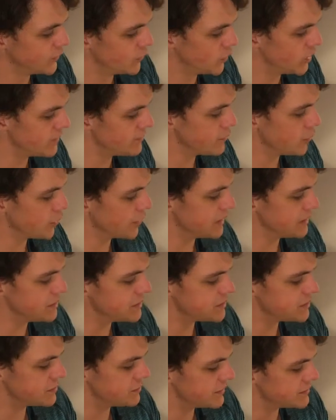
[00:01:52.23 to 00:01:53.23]
One morning,
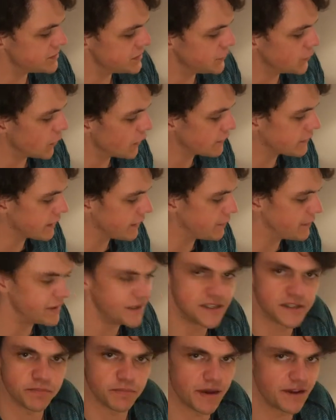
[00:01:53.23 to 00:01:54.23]
Mr. Messy woke up in
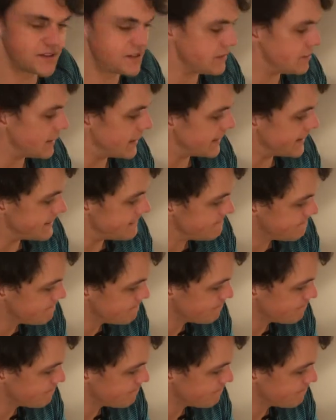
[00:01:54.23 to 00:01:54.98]
his messy bed,